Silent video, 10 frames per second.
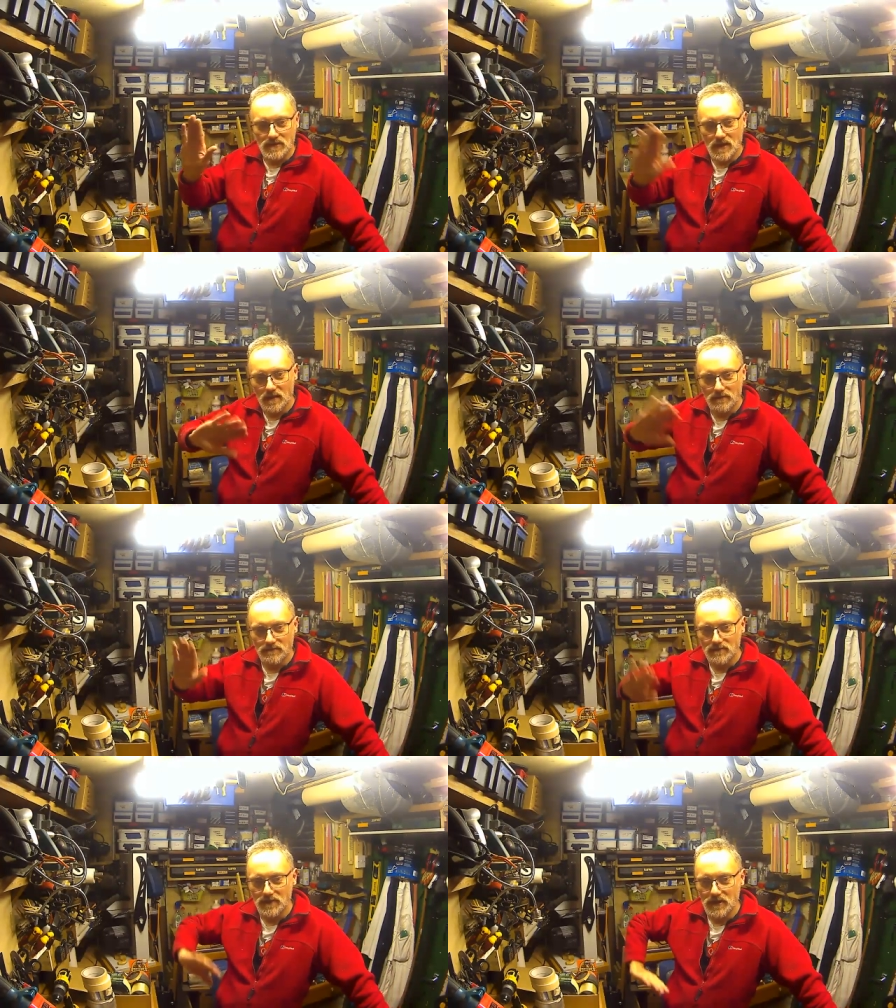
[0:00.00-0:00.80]
was kind of
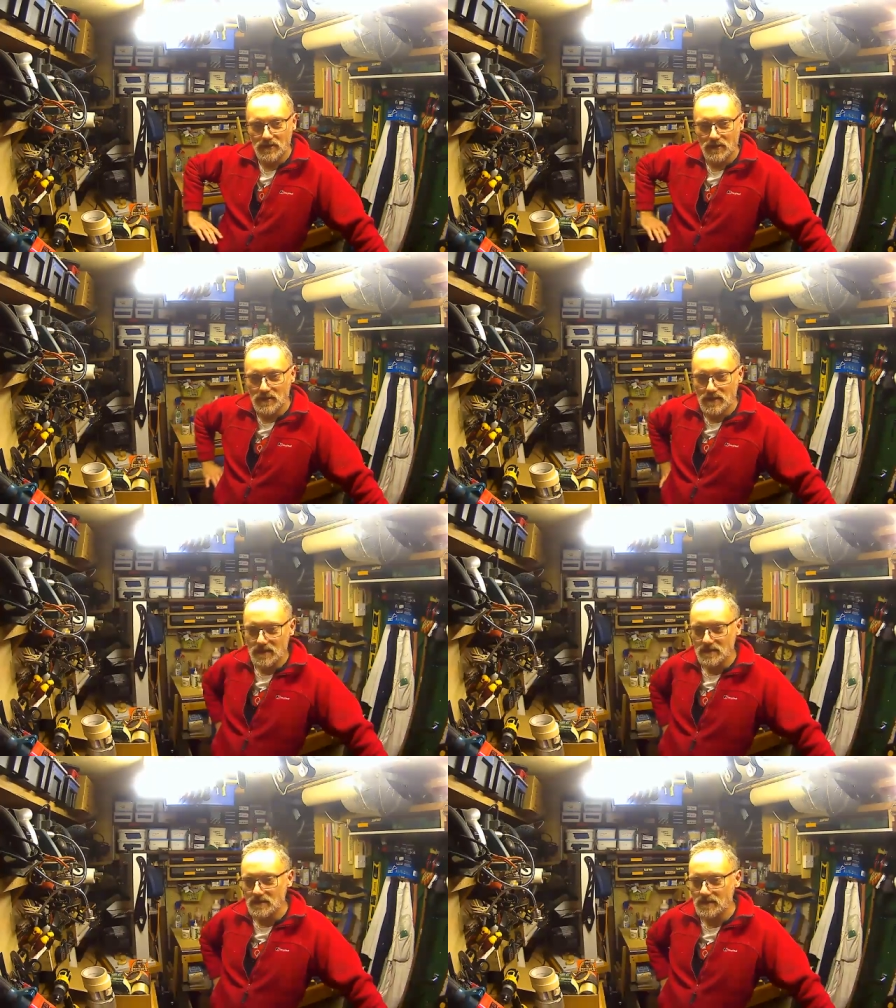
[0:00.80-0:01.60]
dirty
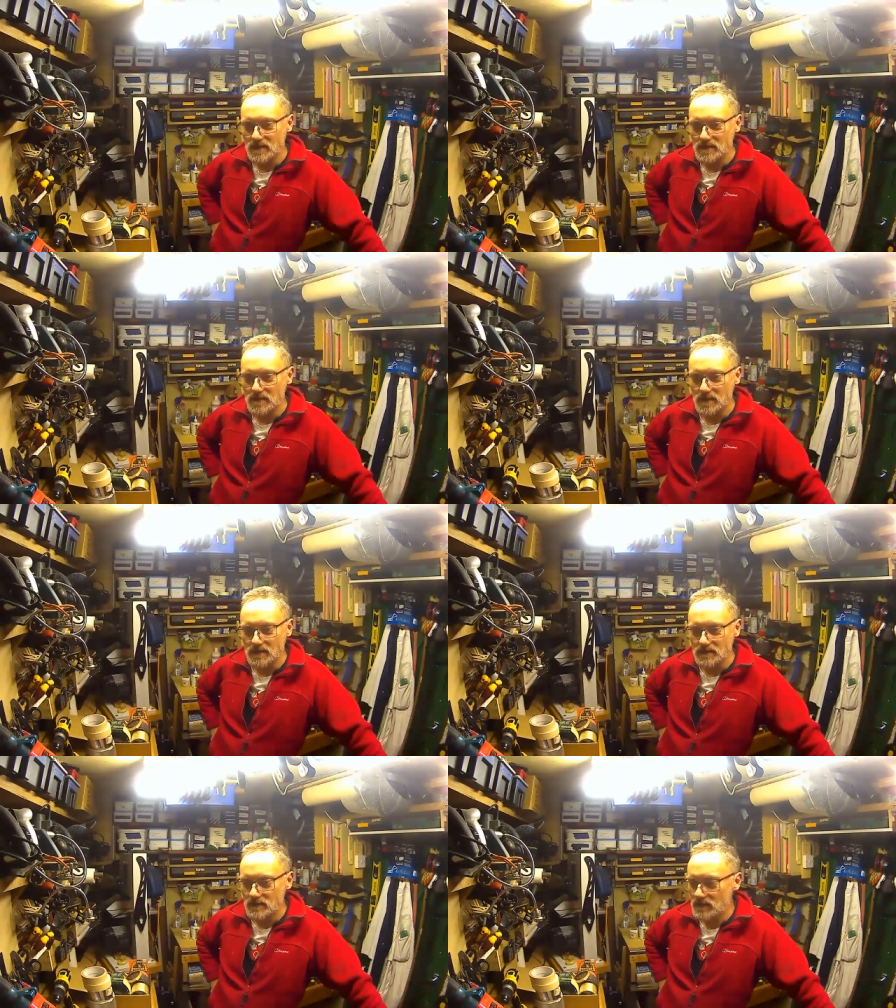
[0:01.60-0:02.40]
and
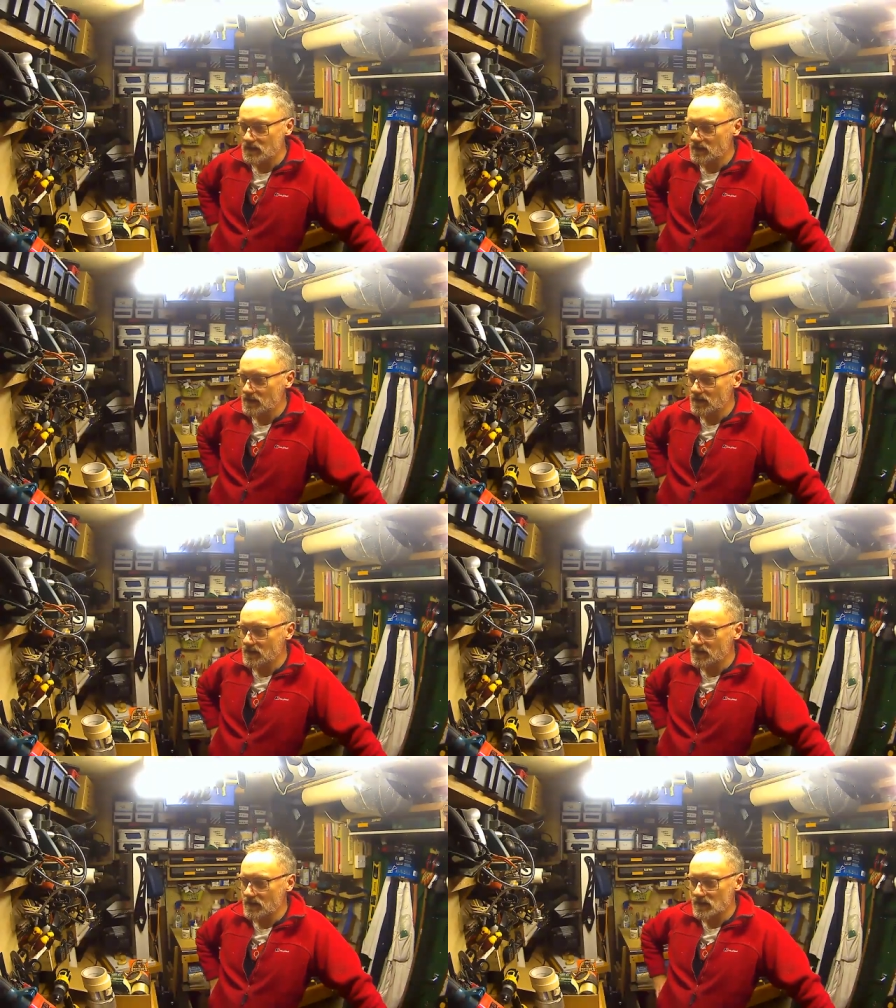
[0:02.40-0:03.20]
dusty, and
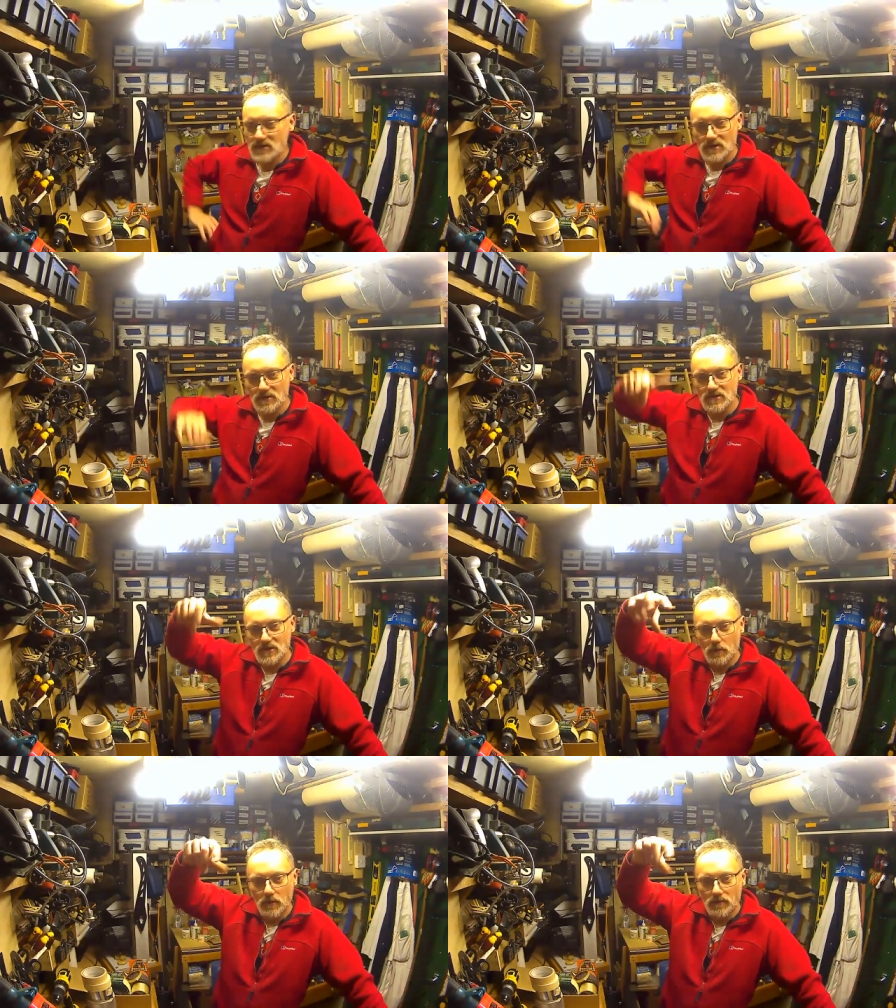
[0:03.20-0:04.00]
took the
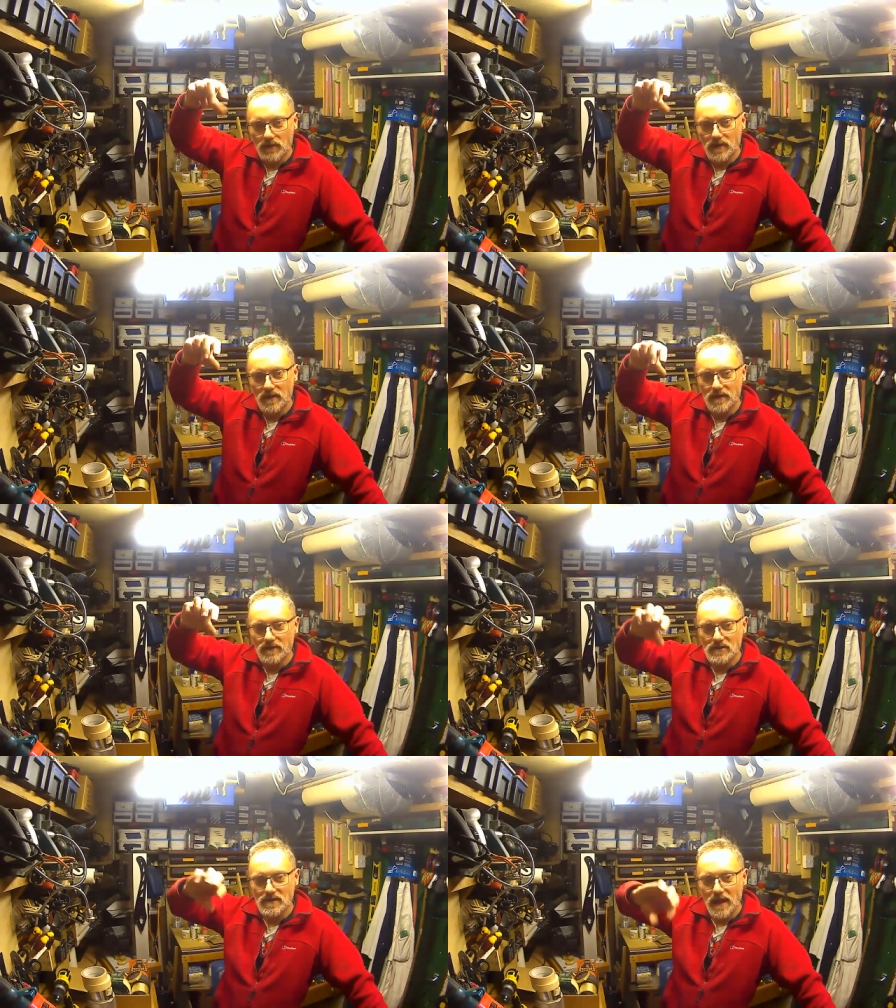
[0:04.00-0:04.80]
top off it,
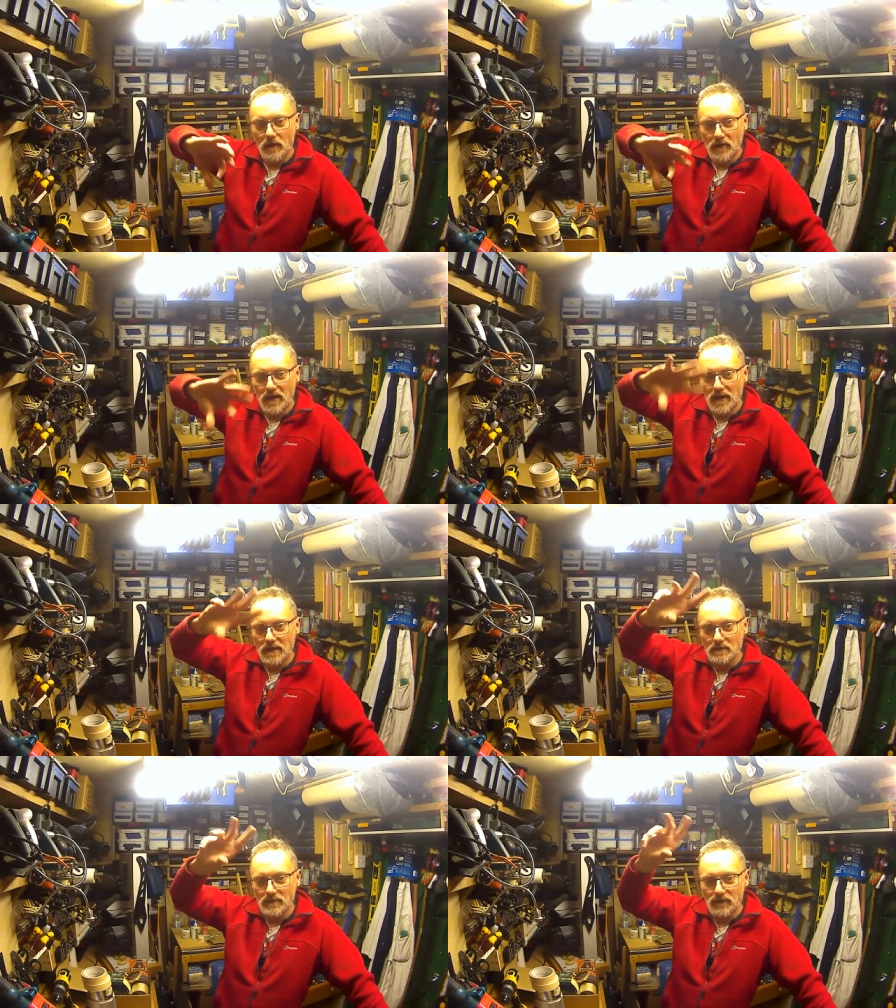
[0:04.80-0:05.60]
and just out
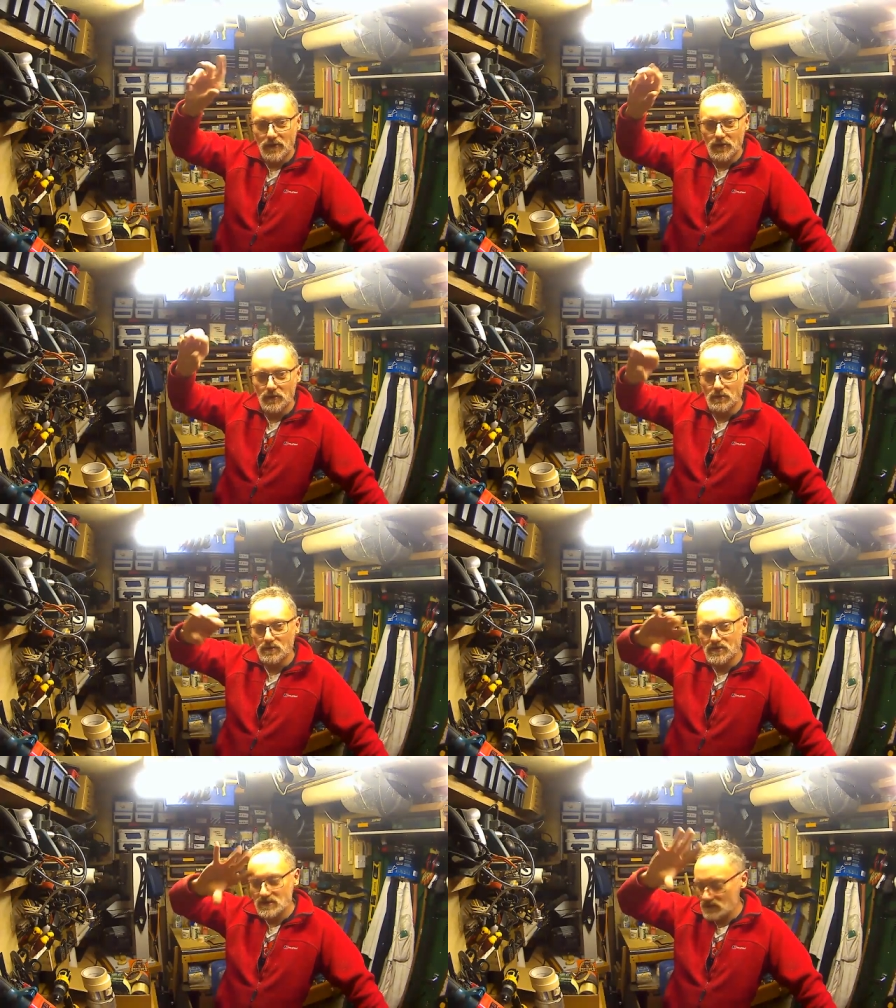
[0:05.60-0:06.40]
came
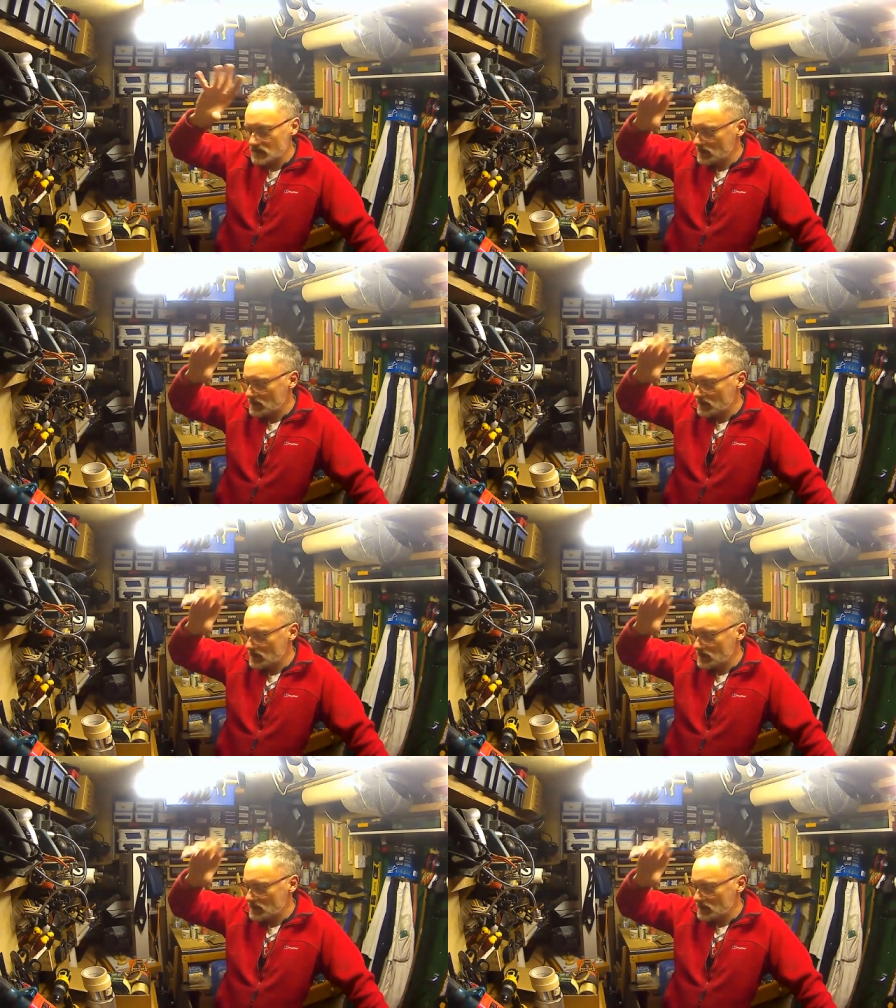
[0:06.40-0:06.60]
fumes,